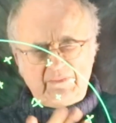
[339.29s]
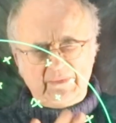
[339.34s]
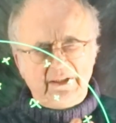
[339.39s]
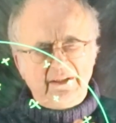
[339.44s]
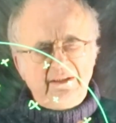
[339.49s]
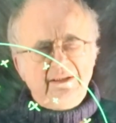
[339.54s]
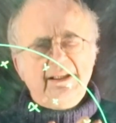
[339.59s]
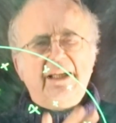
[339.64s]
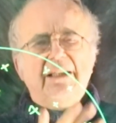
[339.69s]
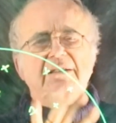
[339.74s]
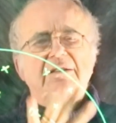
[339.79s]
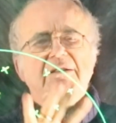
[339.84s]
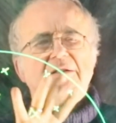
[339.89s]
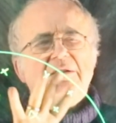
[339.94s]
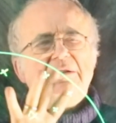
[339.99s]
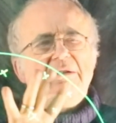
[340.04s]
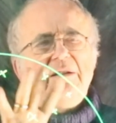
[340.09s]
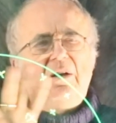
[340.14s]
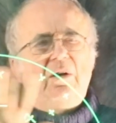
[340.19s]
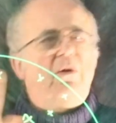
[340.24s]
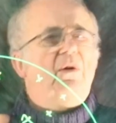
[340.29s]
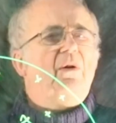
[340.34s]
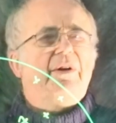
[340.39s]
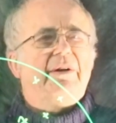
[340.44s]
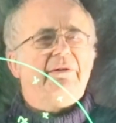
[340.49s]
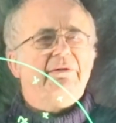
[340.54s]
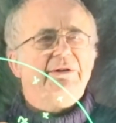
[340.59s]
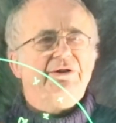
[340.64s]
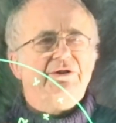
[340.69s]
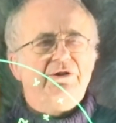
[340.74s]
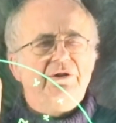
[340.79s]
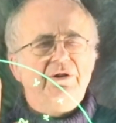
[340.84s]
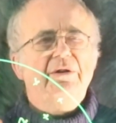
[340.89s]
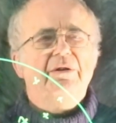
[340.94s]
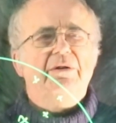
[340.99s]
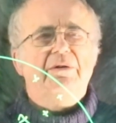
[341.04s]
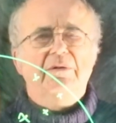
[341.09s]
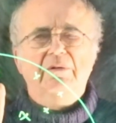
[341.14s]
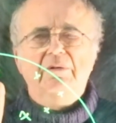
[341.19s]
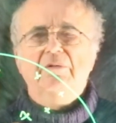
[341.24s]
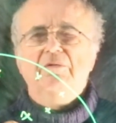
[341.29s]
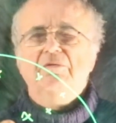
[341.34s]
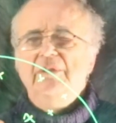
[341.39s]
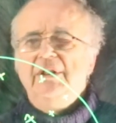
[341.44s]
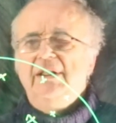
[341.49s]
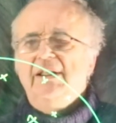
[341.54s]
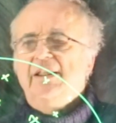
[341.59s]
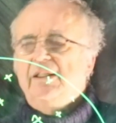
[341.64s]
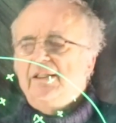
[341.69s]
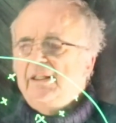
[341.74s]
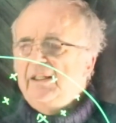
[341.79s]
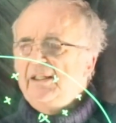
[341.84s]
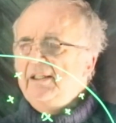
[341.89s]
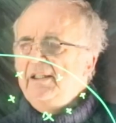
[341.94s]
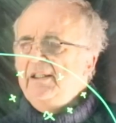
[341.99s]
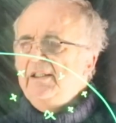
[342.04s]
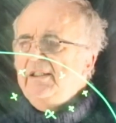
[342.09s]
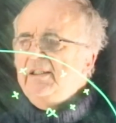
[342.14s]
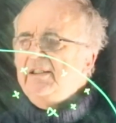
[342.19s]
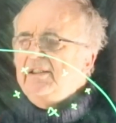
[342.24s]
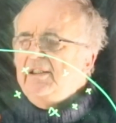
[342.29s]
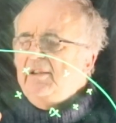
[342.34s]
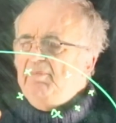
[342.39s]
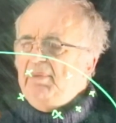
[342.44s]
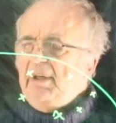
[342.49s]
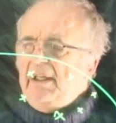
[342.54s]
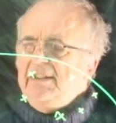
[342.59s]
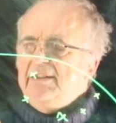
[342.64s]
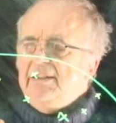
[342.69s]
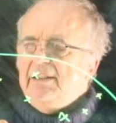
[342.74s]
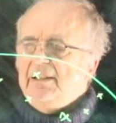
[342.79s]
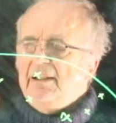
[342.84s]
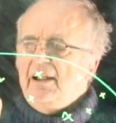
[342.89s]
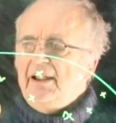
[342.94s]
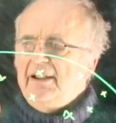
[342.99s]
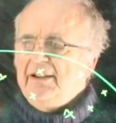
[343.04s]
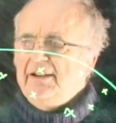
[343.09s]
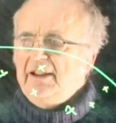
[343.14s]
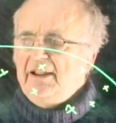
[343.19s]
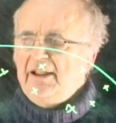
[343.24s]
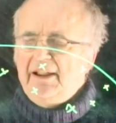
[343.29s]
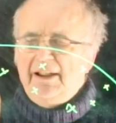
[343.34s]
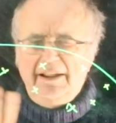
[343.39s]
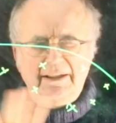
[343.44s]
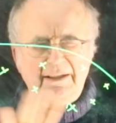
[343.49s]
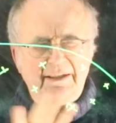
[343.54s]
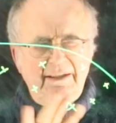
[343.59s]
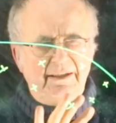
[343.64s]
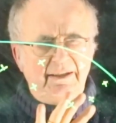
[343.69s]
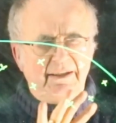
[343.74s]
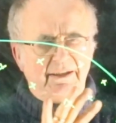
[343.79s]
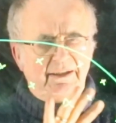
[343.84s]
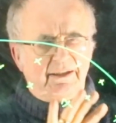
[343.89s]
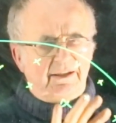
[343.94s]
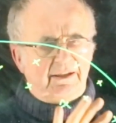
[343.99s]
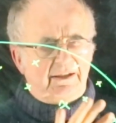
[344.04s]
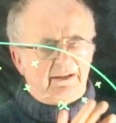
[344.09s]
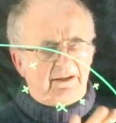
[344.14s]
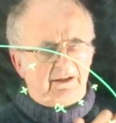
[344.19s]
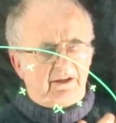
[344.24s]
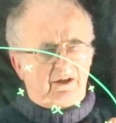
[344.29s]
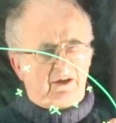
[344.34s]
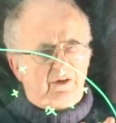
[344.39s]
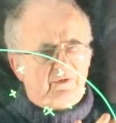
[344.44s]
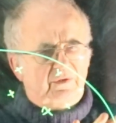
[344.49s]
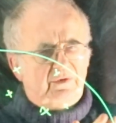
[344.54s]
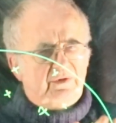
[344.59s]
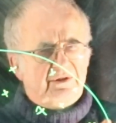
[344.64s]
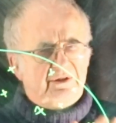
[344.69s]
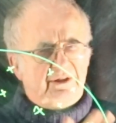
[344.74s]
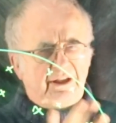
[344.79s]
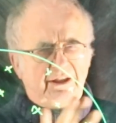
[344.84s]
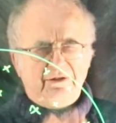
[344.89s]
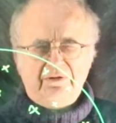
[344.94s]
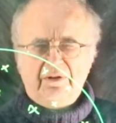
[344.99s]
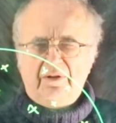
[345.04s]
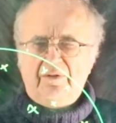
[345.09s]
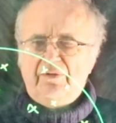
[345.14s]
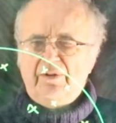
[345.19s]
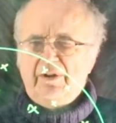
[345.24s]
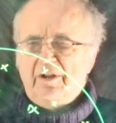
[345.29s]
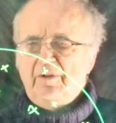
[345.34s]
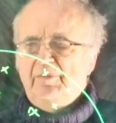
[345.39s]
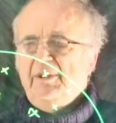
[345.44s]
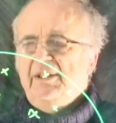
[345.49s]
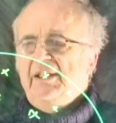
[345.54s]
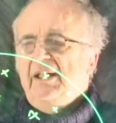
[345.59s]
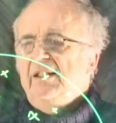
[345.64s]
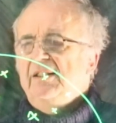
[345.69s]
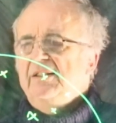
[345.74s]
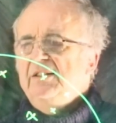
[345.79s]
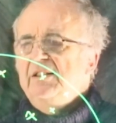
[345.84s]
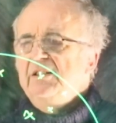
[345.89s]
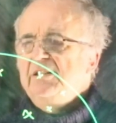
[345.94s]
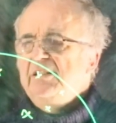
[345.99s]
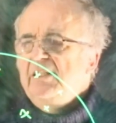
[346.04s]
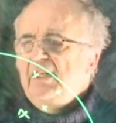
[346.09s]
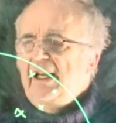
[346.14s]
And that's all there is to, really, the basic idea of data envelope analysis.